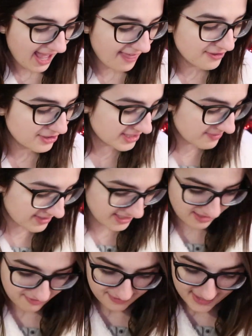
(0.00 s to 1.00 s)
And there's some
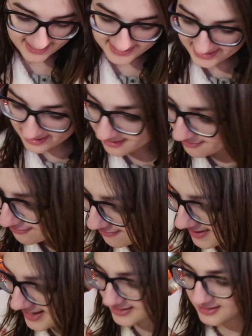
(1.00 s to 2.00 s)
stuff that didn't
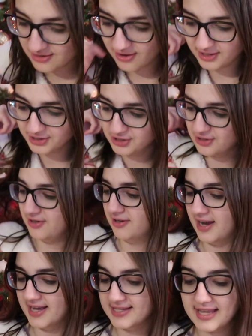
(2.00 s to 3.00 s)
fit, so I'll show you
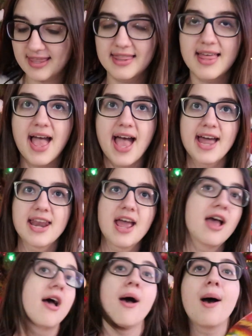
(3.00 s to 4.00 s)
guys
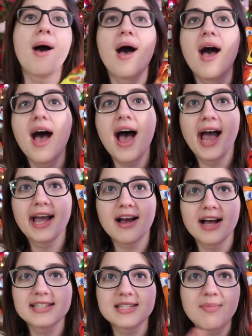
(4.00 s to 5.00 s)
that. I
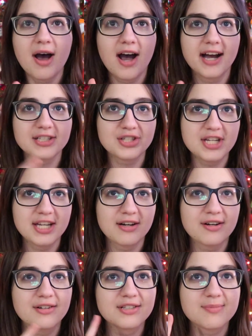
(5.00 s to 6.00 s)
got some hot
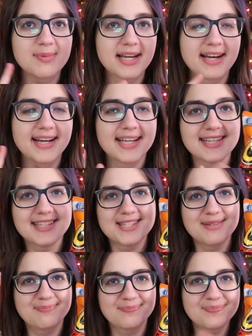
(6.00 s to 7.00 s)
Cheetos because
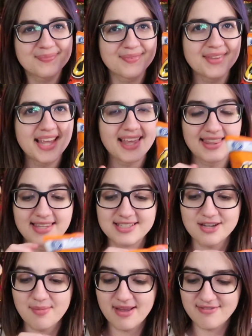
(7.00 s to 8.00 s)

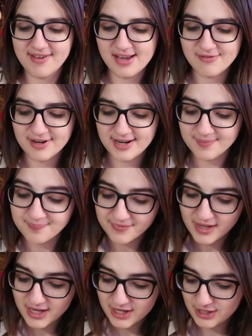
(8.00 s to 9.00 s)
these are my favorite.
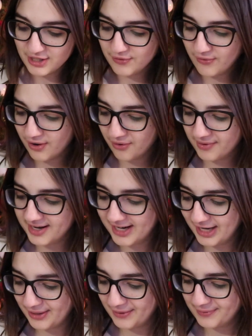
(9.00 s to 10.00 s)
You
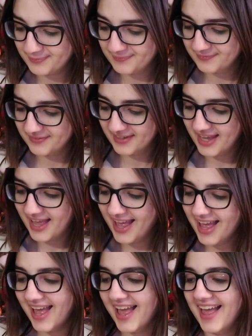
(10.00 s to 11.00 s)
already know.
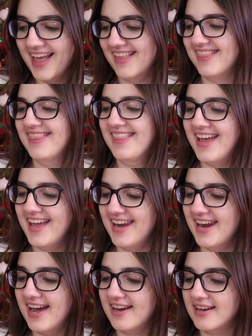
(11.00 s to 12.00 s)
And
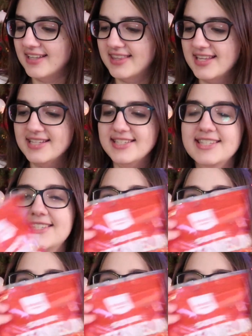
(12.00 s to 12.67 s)
then I got these